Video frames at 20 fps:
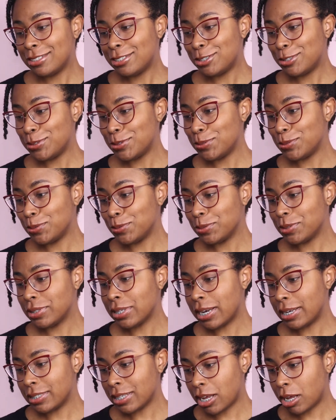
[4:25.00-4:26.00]
to
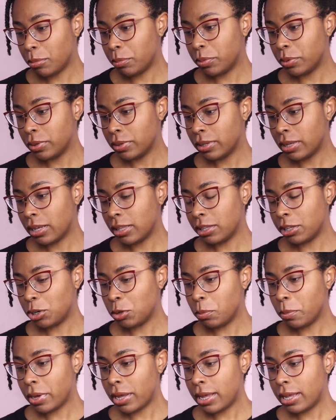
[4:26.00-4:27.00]
size up a
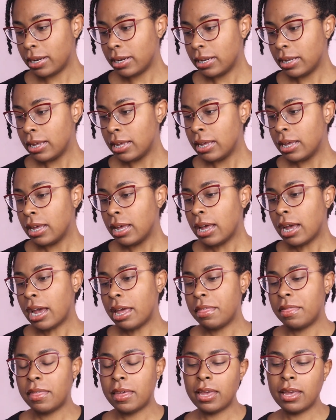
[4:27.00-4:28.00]
little bit.
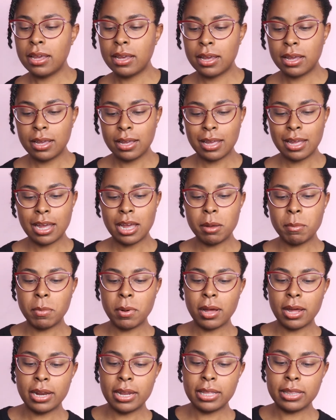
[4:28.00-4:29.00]
I think I
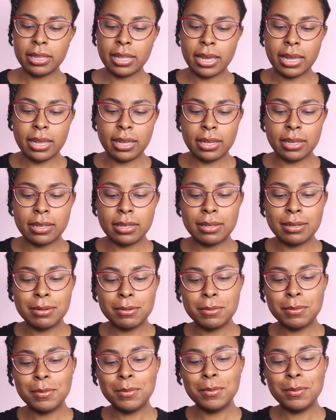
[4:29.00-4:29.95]
bought it like